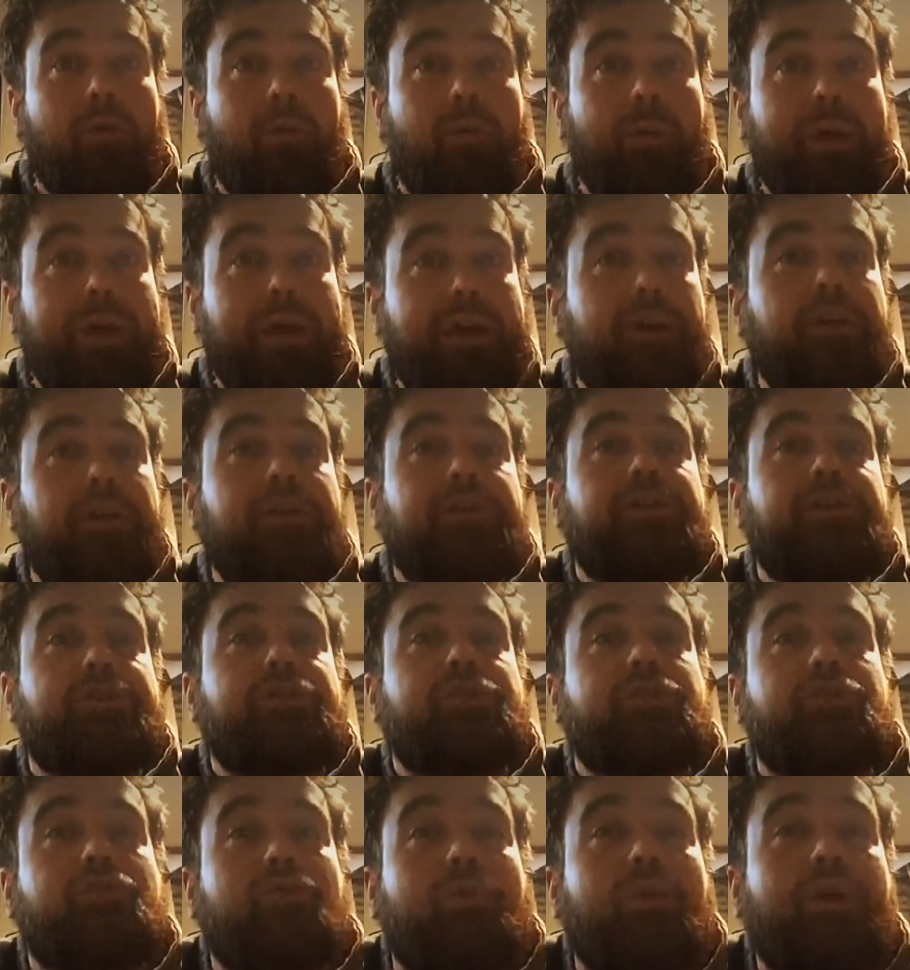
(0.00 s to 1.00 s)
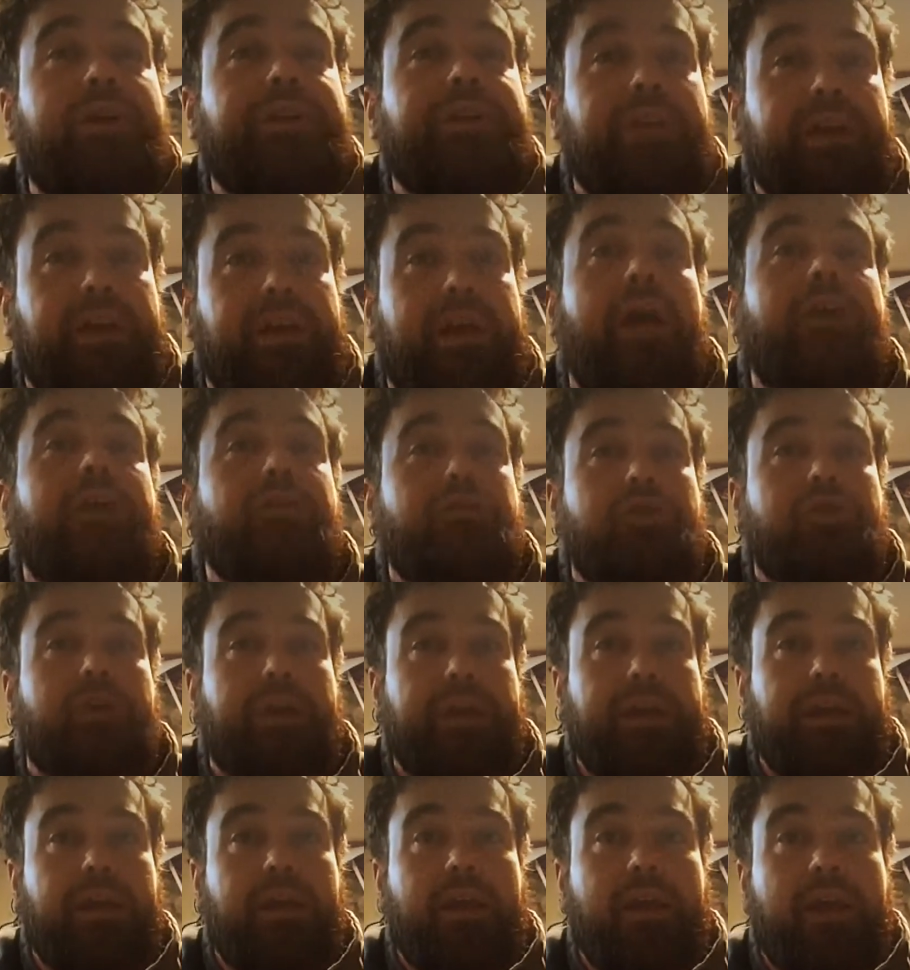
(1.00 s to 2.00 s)
we could have destroyed the
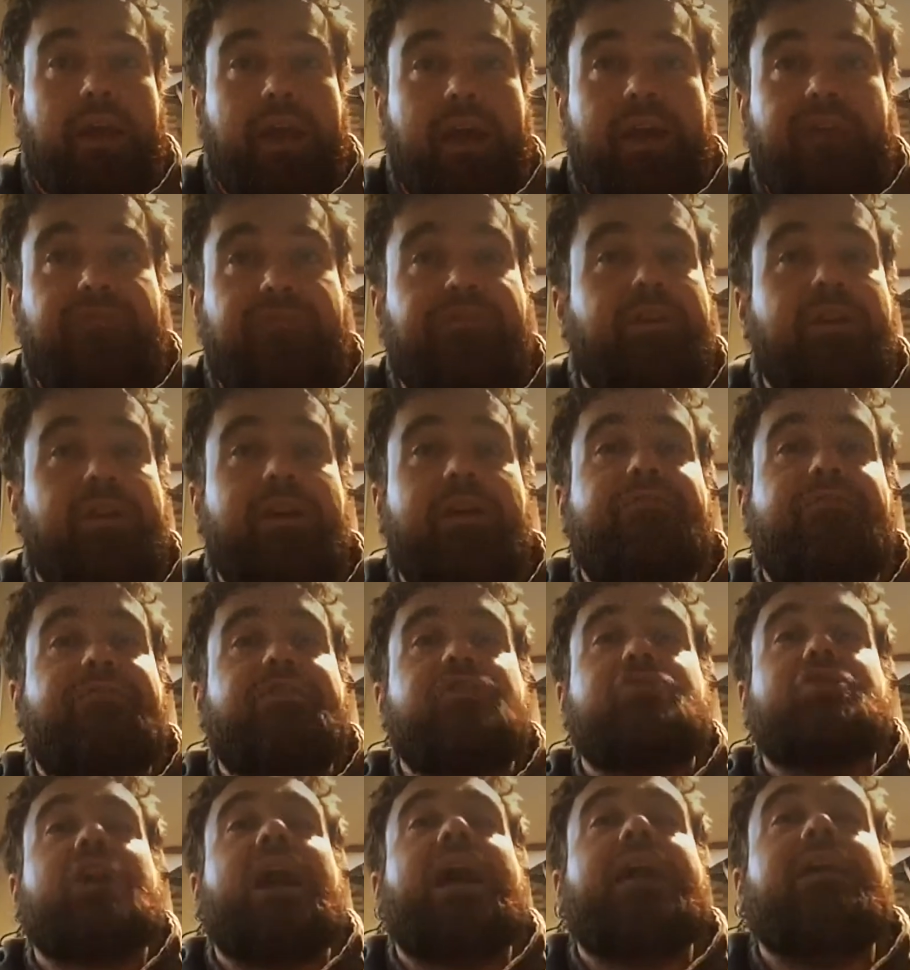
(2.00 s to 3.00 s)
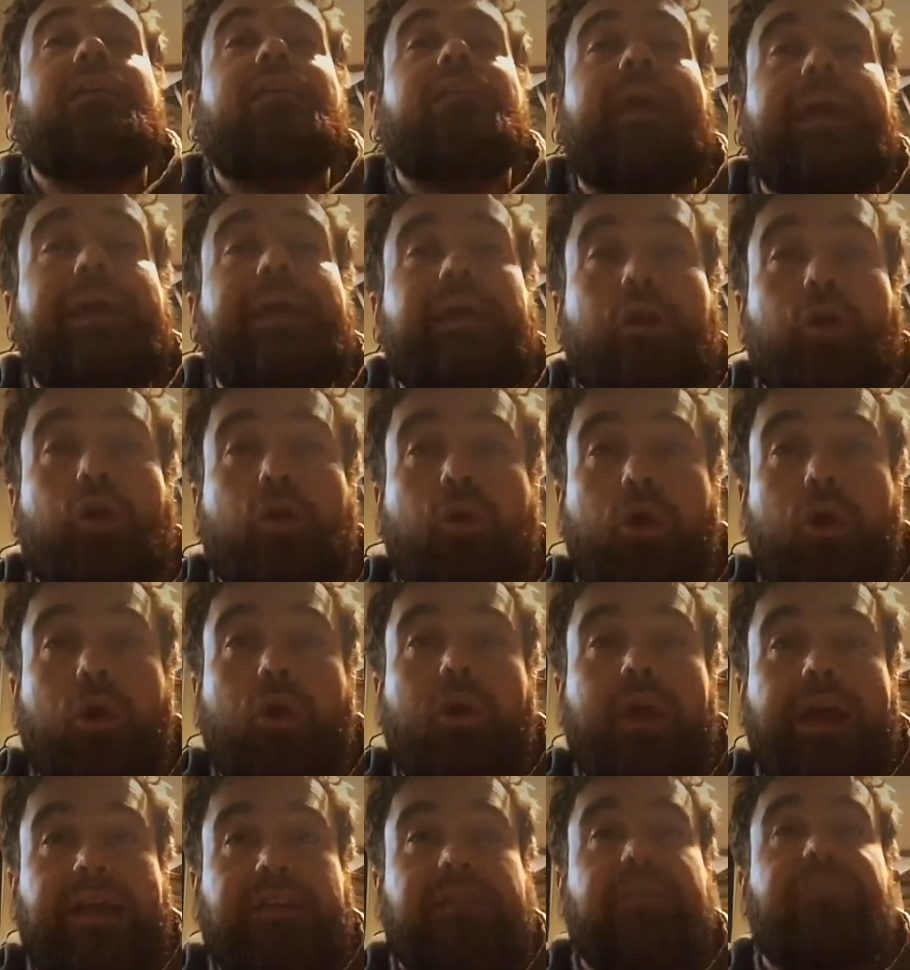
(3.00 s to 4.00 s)
country. If a giant like
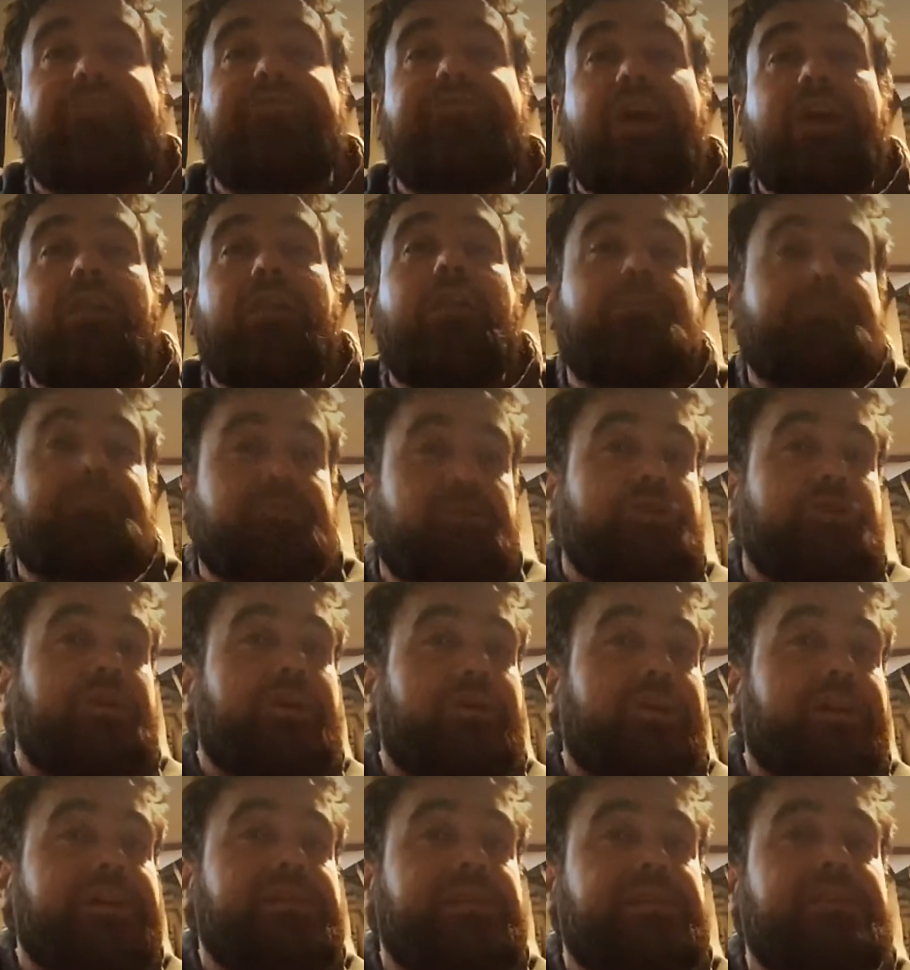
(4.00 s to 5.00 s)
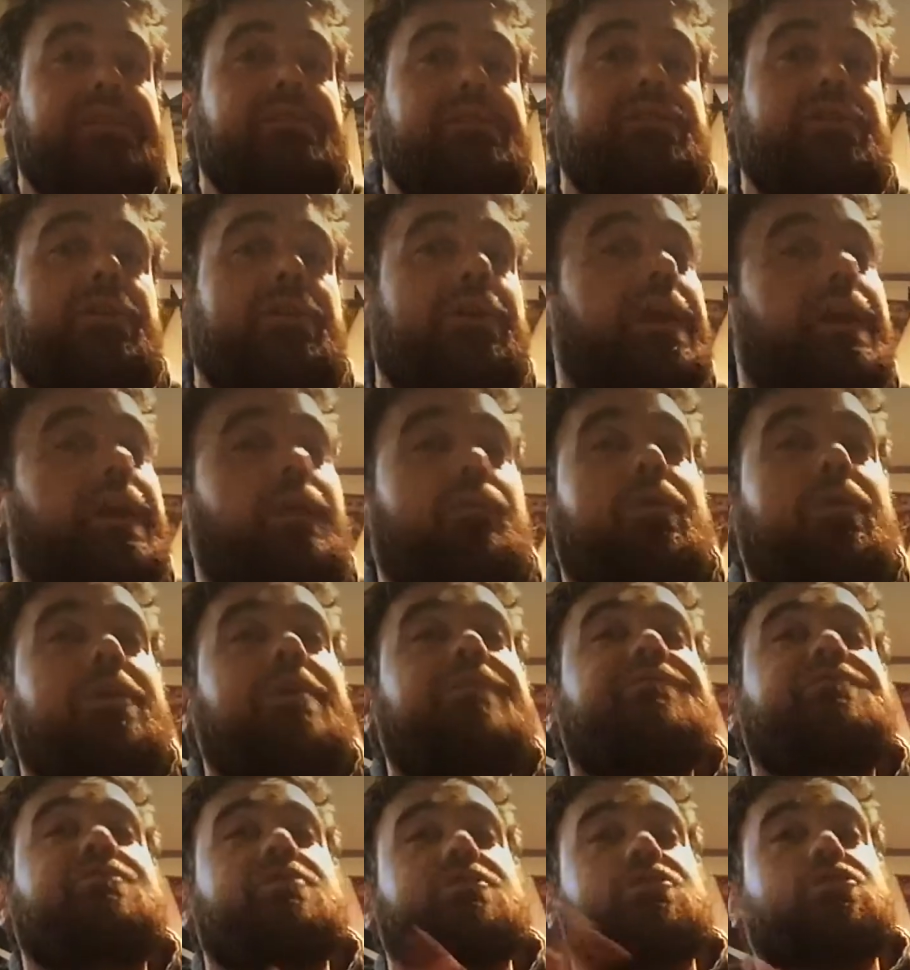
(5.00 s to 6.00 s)
Google had developed Shiri's scissor, it would
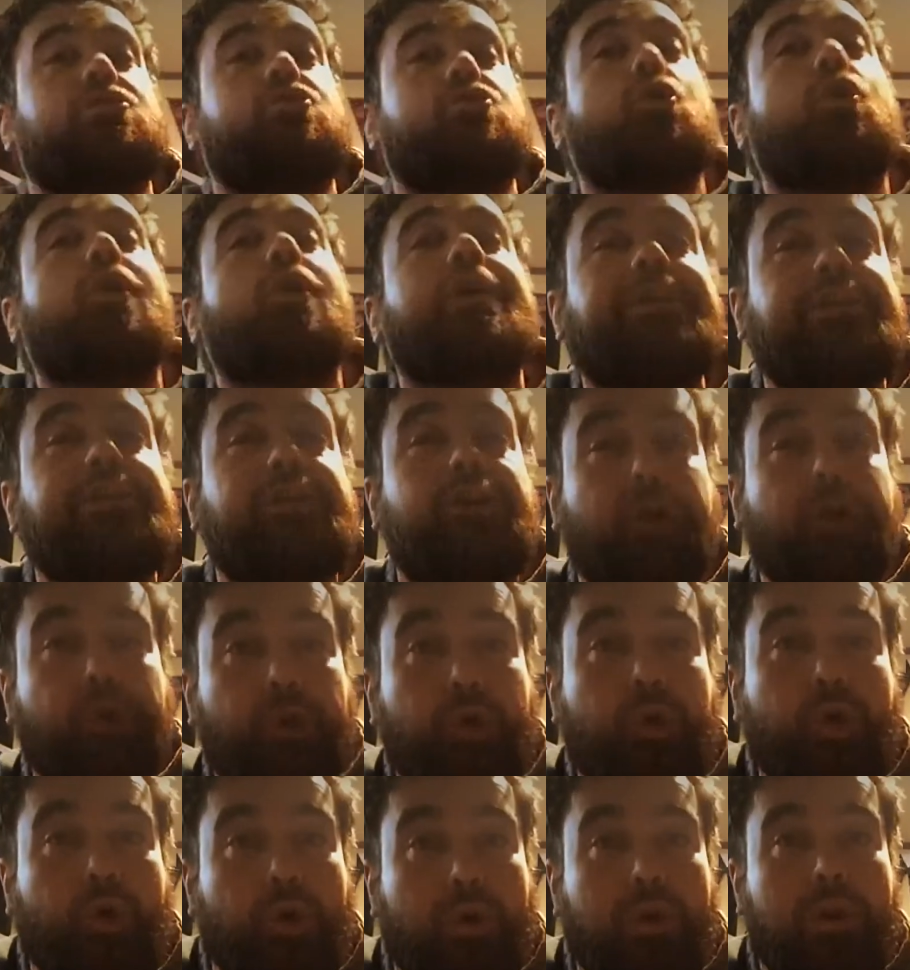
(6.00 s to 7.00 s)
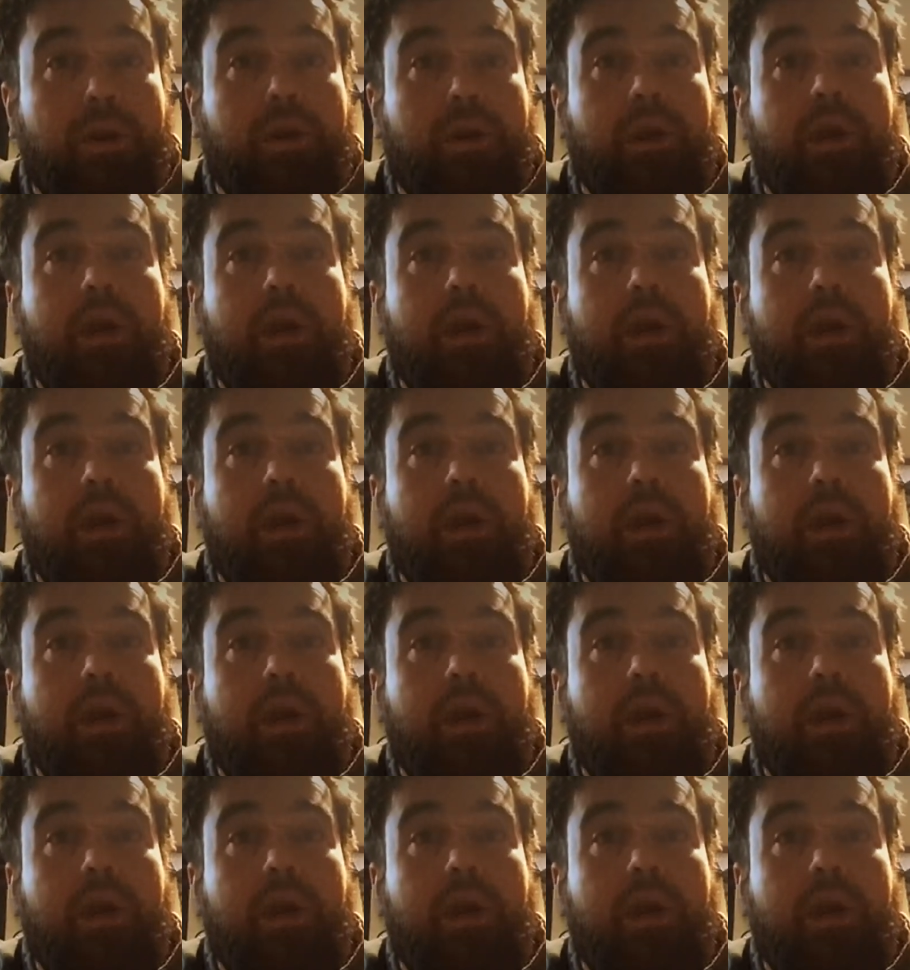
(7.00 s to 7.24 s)
have destroyed Google.